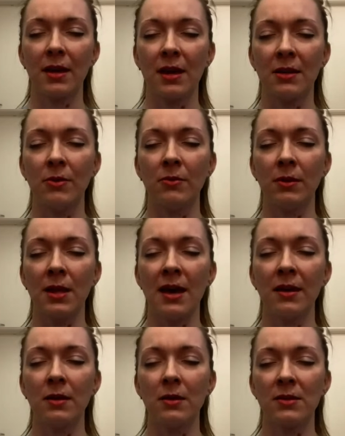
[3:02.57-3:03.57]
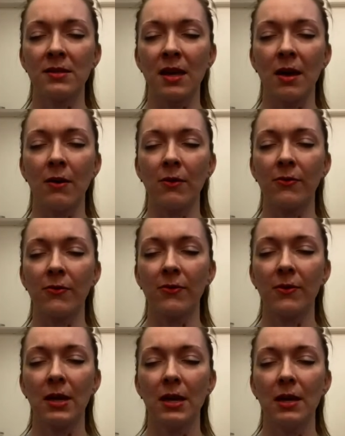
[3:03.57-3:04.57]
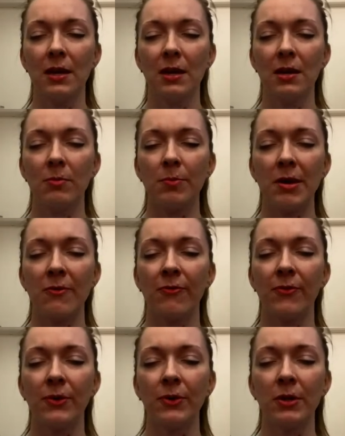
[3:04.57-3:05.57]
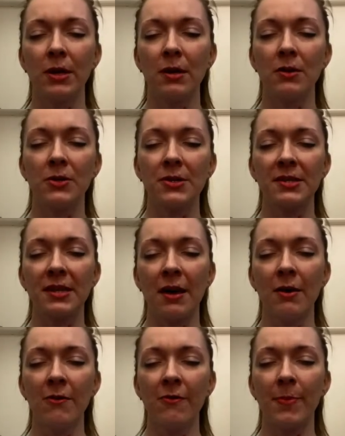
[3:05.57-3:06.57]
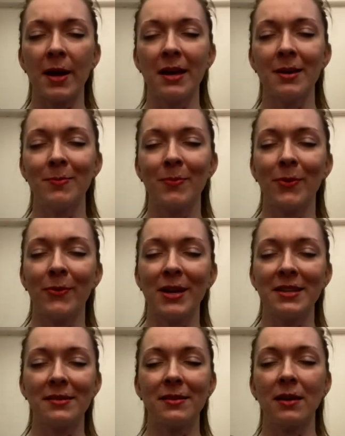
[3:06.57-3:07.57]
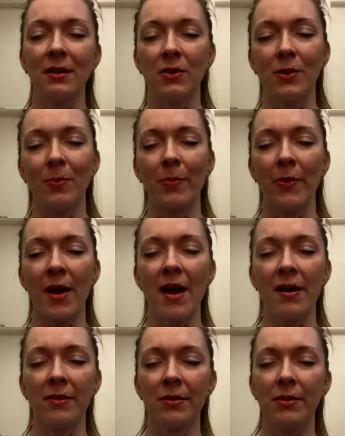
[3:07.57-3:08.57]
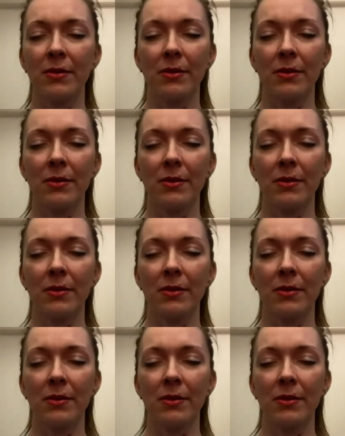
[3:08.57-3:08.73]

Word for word: Can you let yourself be fully yourself by embracing your breath?